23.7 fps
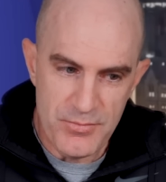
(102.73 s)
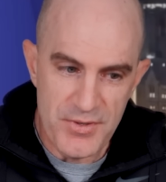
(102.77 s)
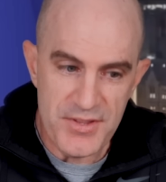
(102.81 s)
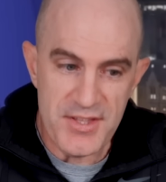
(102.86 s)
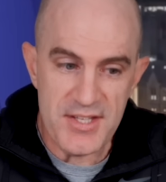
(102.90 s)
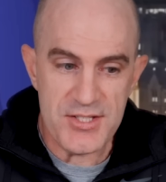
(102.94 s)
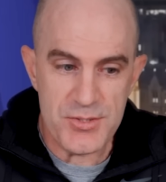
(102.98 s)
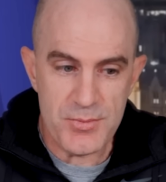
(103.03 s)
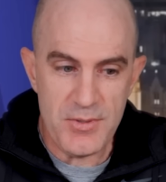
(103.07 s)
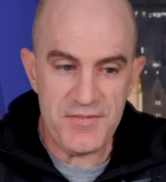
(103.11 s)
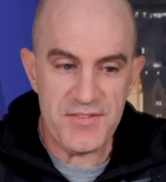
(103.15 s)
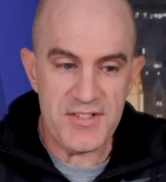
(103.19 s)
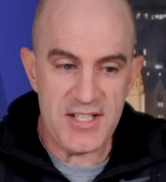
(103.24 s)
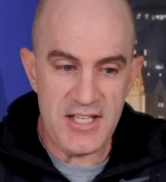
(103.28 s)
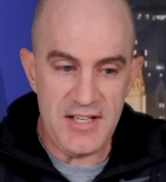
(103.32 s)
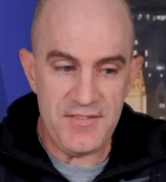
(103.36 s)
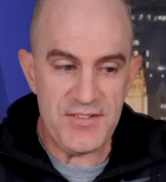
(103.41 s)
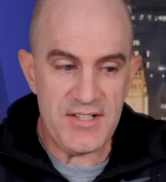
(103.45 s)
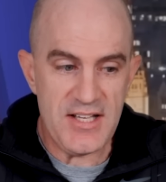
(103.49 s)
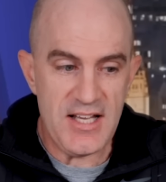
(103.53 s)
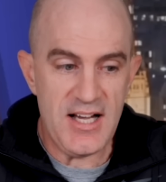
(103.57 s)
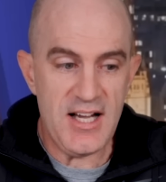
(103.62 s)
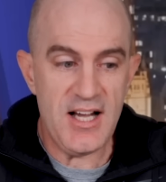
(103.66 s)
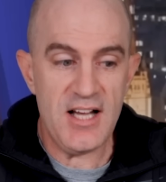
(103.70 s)
with a Zwift
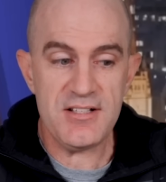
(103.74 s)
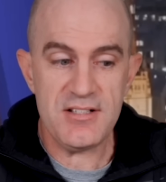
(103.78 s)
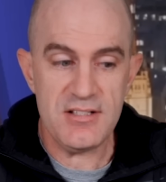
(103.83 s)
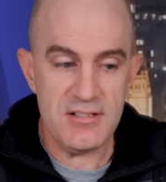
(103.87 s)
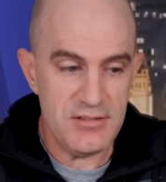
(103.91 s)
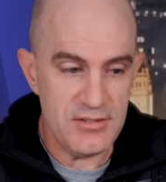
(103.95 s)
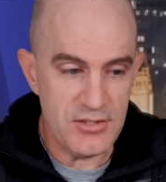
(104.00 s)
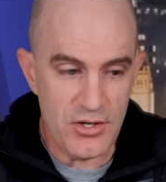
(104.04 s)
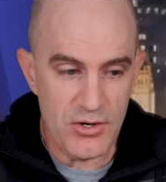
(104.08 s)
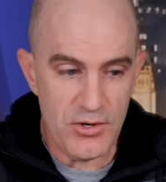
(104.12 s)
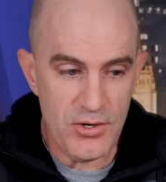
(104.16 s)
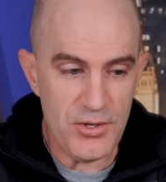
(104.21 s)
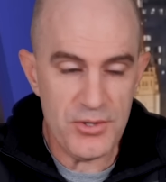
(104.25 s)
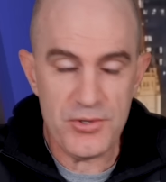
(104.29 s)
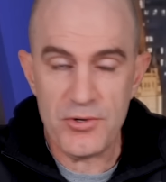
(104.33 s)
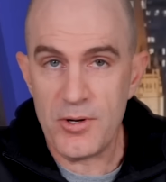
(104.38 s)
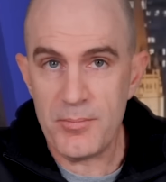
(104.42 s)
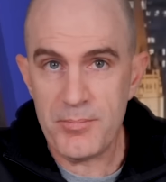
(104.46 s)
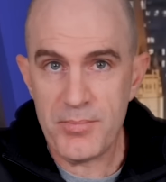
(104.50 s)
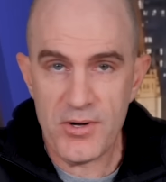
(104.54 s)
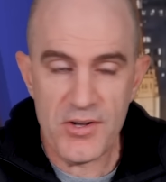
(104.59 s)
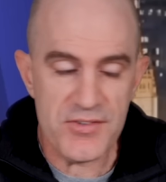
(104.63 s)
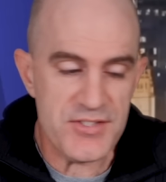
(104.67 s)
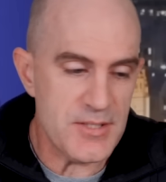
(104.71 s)
gift card? No,
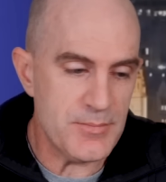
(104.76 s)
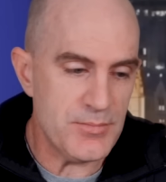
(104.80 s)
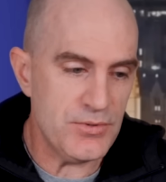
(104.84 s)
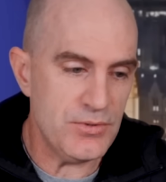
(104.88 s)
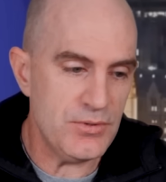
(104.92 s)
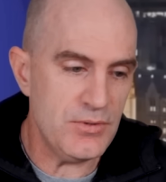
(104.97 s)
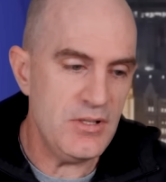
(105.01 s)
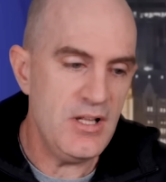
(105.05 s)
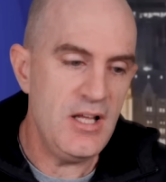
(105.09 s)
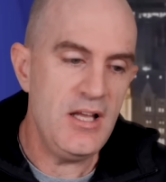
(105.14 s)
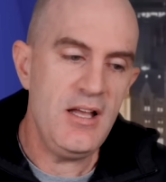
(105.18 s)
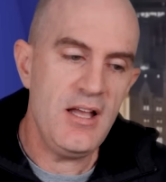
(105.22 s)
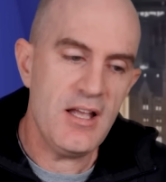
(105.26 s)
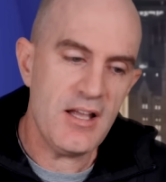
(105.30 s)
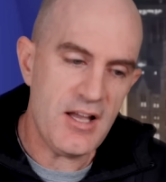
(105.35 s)
not possible.